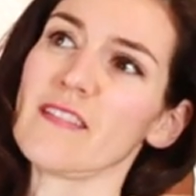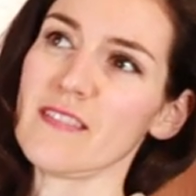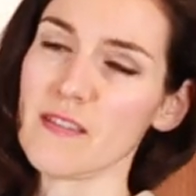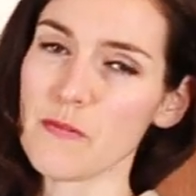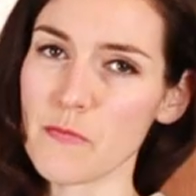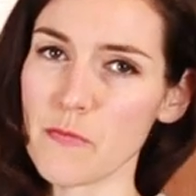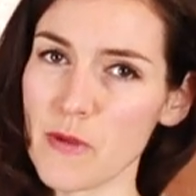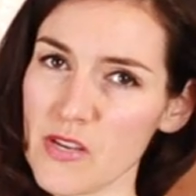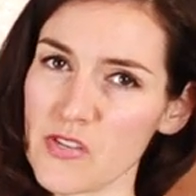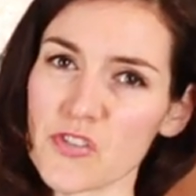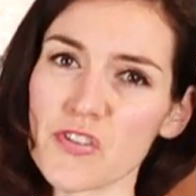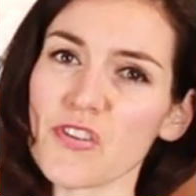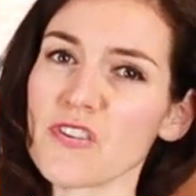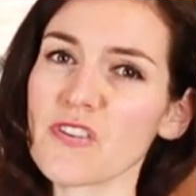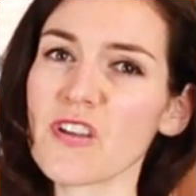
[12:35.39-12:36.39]
the
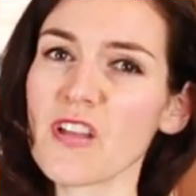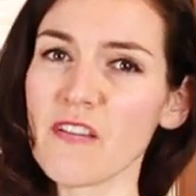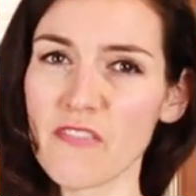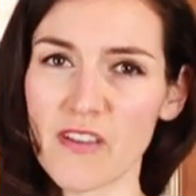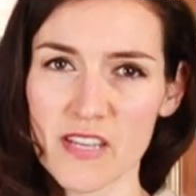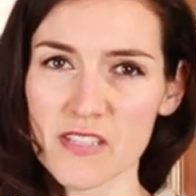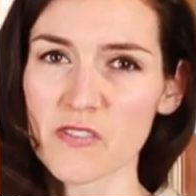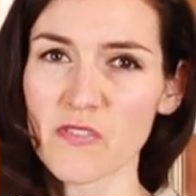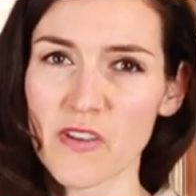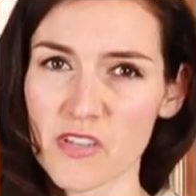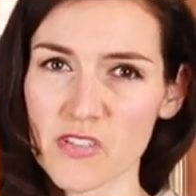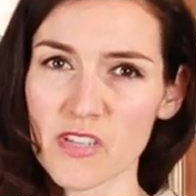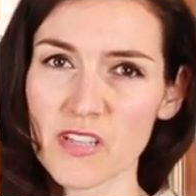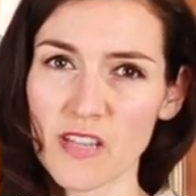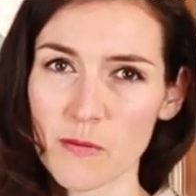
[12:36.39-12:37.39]
major fast
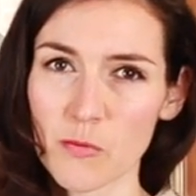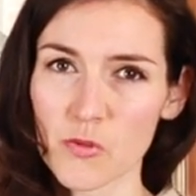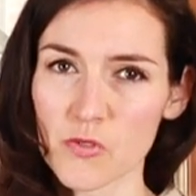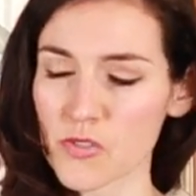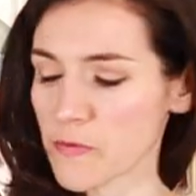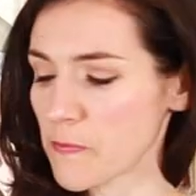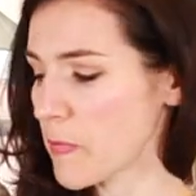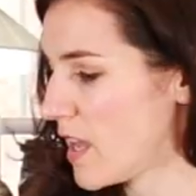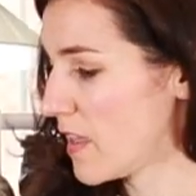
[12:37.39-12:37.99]
fashion labels.